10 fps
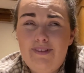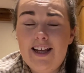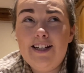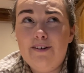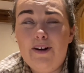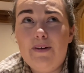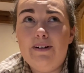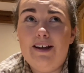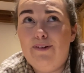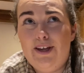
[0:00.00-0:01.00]
I don't know
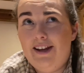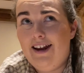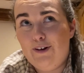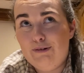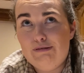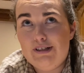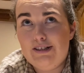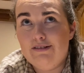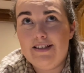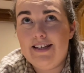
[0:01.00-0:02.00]
if you can get it ordered
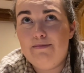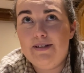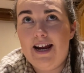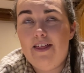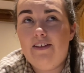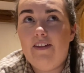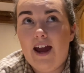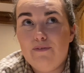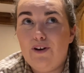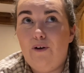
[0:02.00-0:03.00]
on the same day. I think they
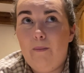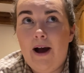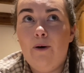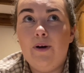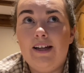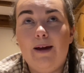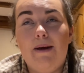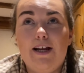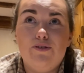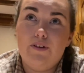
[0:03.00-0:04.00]
have to come out and
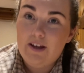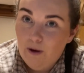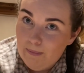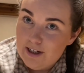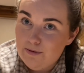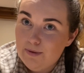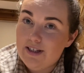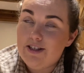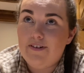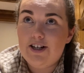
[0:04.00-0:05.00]
make sure that your
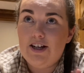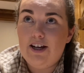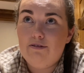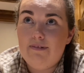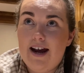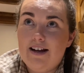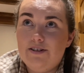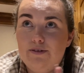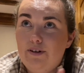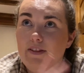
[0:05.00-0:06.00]
measurements are actually
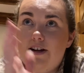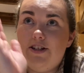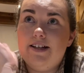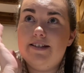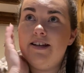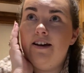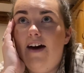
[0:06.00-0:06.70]
correct and all of that jazz.